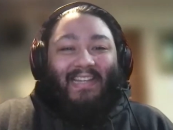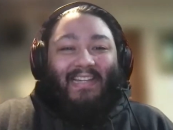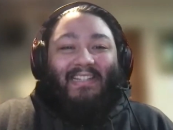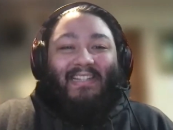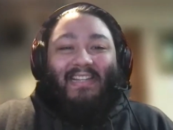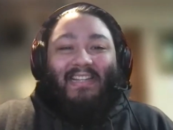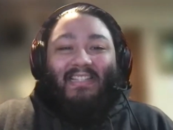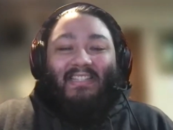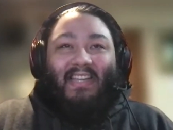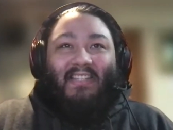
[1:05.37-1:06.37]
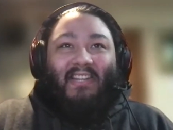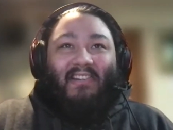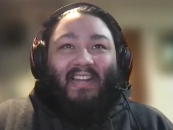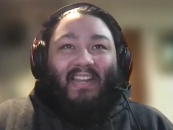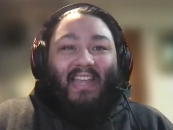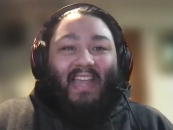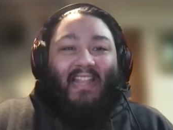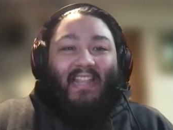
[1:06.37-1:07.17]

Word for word: Uh, g- generally, like I, I,